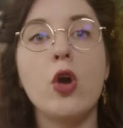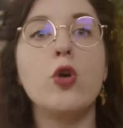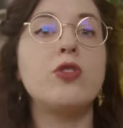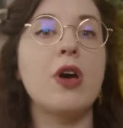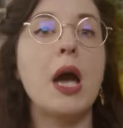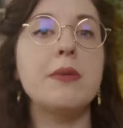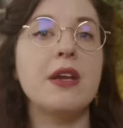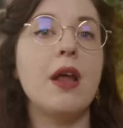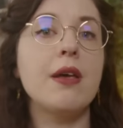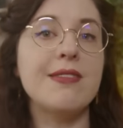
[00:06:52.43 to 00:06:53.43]
who died
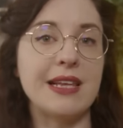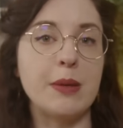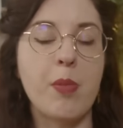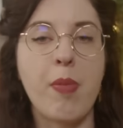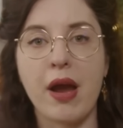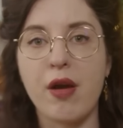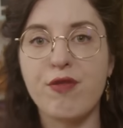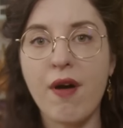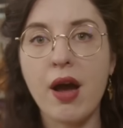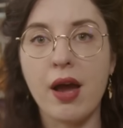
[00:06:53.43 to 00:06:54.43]
in her sleep by a
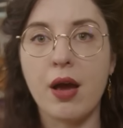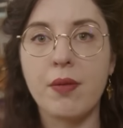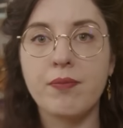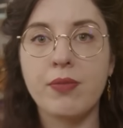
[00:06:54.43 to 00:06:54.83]
fire.